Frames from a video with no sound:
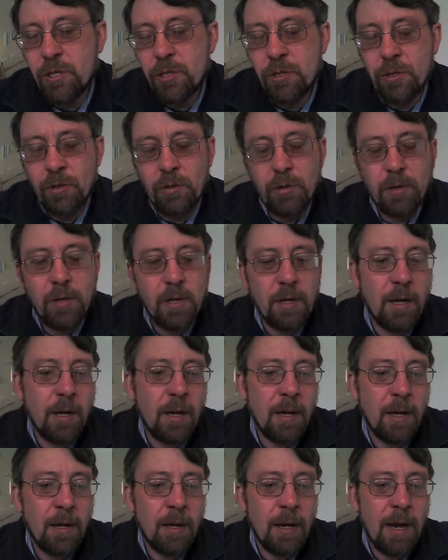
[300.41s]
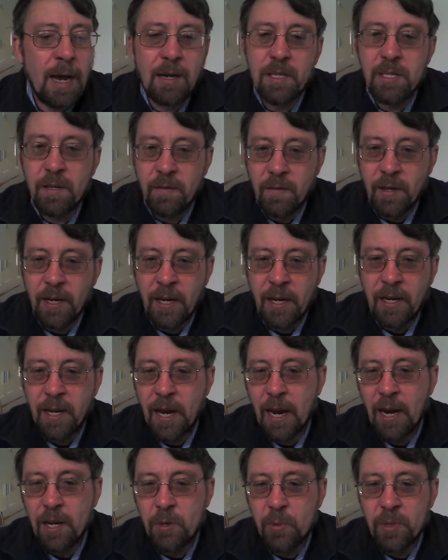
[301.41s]
engage with their learning on the
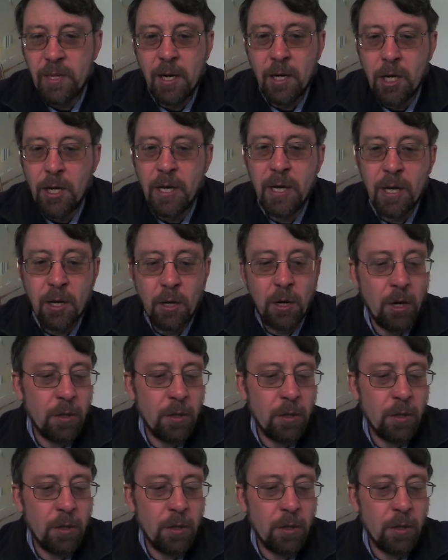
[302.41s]
active boards.